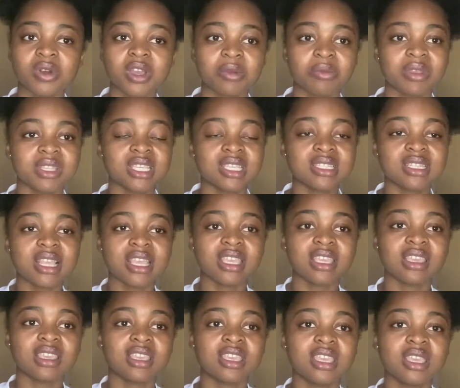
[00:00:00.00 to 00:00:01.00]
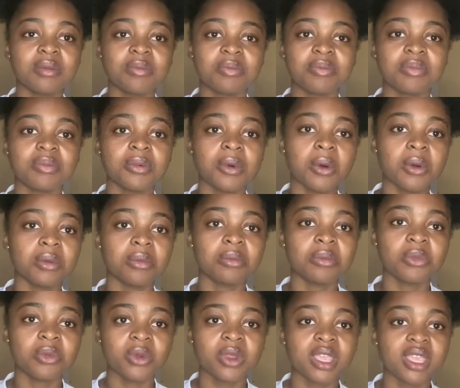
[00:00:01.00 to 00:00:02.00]
but just like keep on
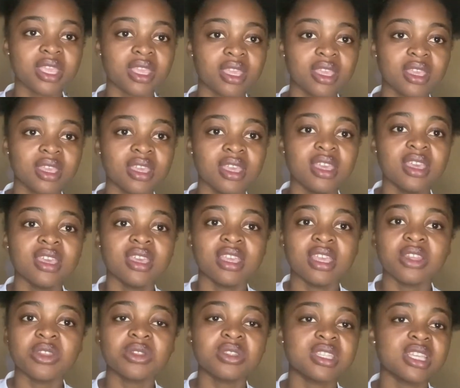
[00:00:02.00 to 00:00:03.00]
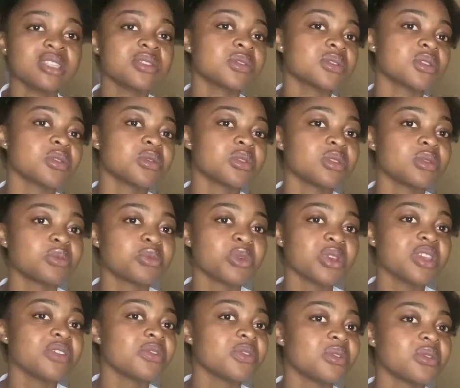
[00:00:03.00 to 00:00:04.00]
praying, and just also
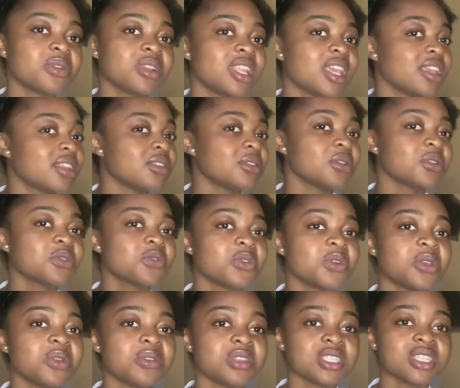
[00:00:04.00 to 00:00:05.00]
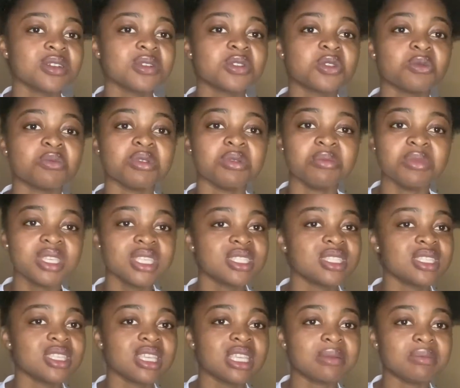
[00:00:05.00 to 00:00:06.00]
pray for like not for your results to be
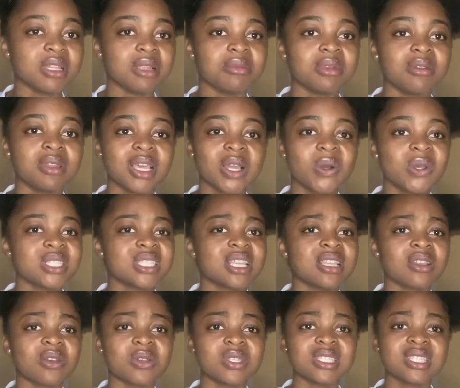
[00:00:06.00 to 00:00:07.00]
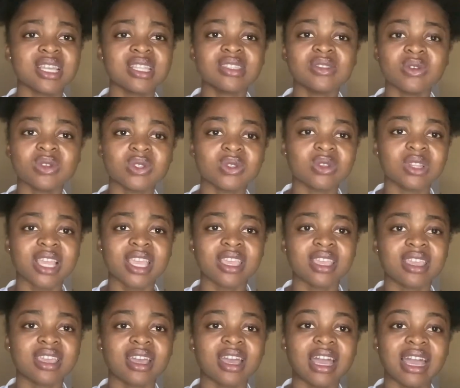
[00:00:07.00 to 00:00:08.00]
missing, blah blah blah, because that's also
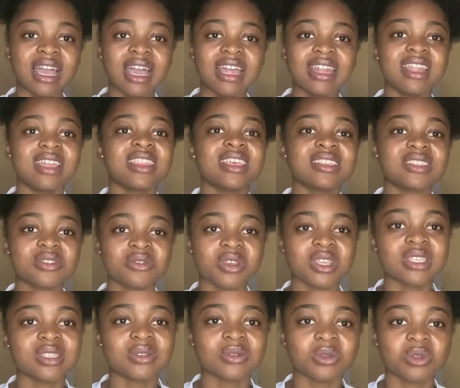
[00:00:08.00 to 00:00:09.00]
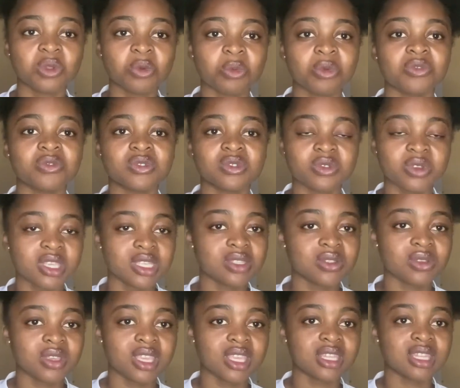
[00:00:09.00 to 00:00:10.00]
like another stress on top of stress,
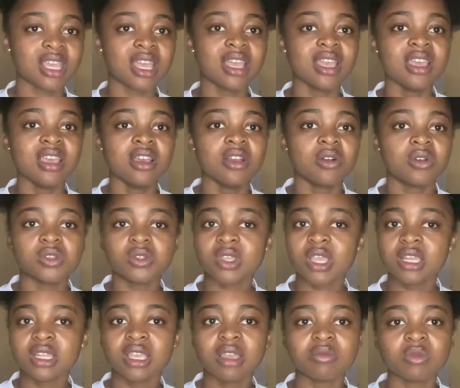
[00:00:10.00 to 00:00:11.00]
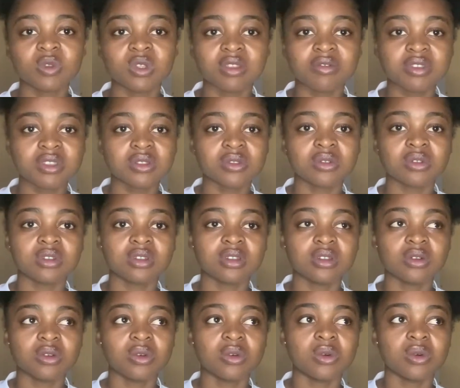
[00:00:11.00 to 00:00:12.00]
you get that? Because you can't come to Livingstone
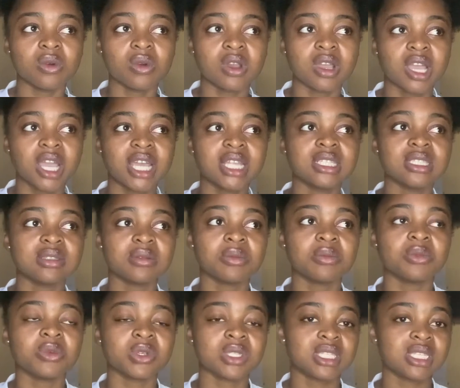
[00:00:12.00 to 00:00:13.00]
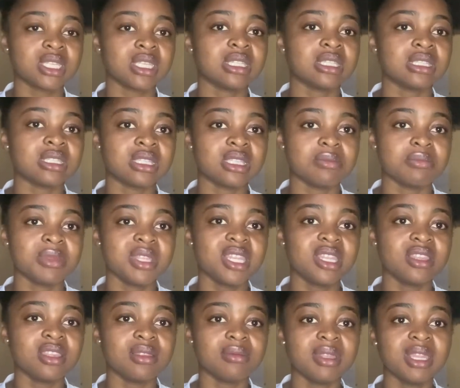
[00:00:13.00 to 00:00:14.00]
or can't proceed,
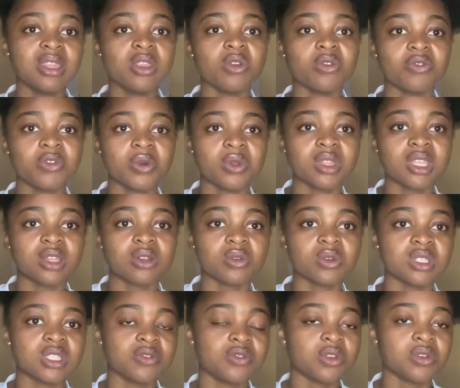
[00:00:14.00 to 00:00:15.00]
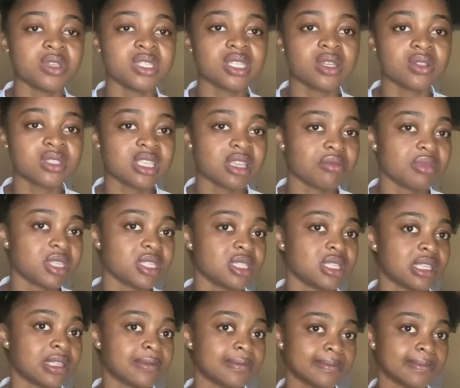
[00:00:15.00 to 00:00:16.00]
meaning you feel that because your results are missing.